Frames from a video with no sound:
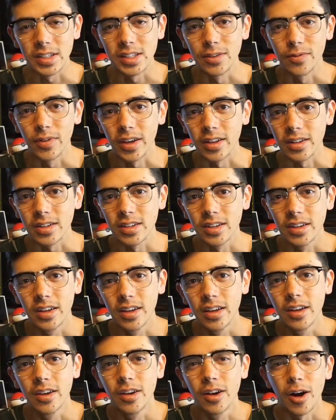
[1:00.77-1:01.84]
this event.
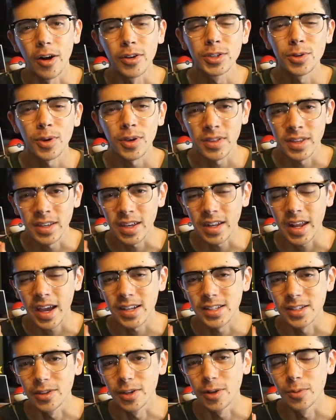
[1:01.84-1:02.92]
Also, I think it
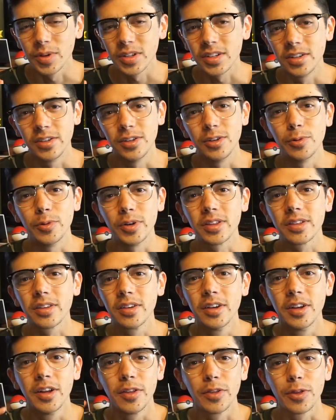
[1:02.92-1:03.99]
has a little bit to do with
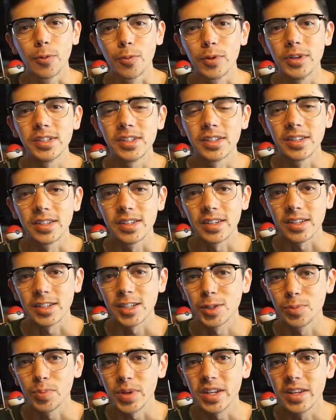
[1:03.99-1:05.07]
the recent
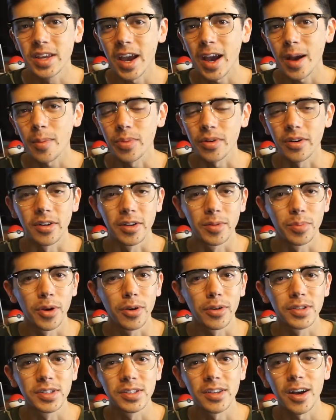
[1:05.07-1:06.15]
speed cap on
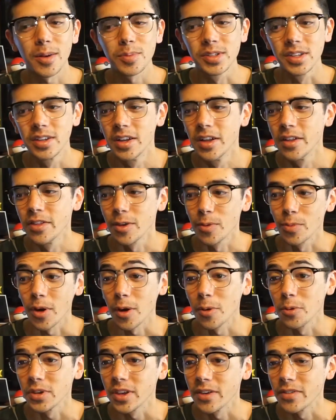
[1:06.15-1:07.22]
Pokestops. They're
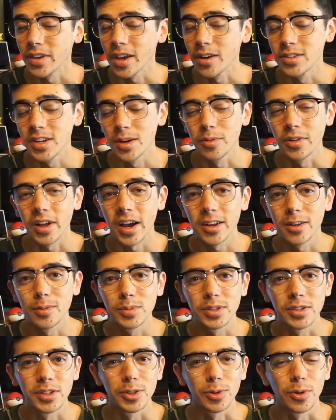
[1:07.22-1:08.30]
probably giving out double
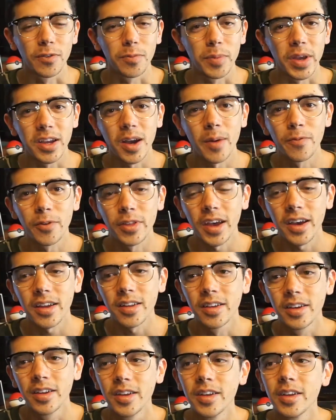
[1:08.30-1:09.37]
items to sort of make up for that.